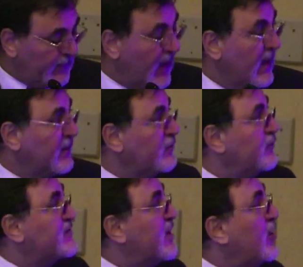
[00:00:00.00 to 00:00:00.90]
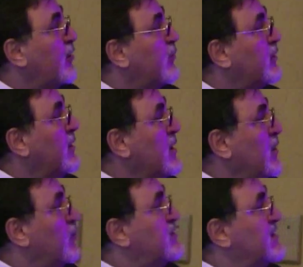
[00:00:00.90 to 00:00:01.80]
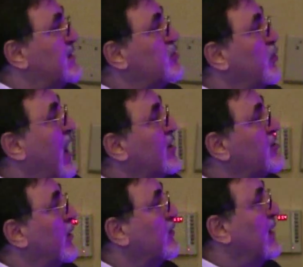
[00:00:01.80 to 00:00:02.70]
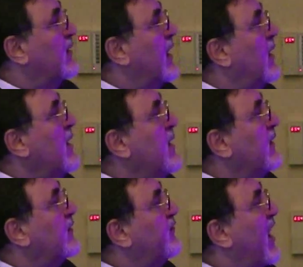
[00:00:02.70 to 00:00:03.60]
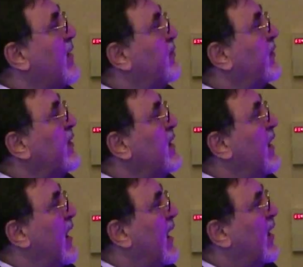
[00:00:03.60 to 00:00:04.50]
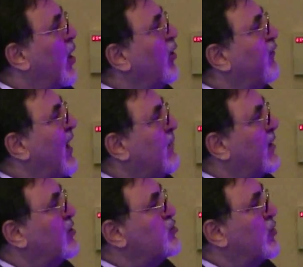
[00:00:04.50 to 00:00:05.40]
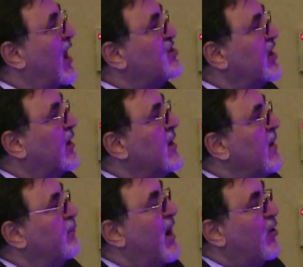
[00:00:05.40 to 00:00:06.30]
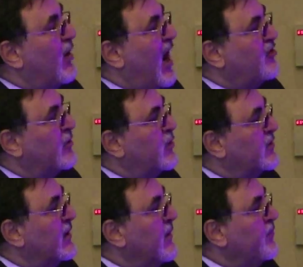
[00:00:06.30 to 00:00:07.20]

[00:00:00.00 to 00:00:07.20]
Another sophisticated model, which is a tissue culture, hollow fiber tissue culture bioreactor model.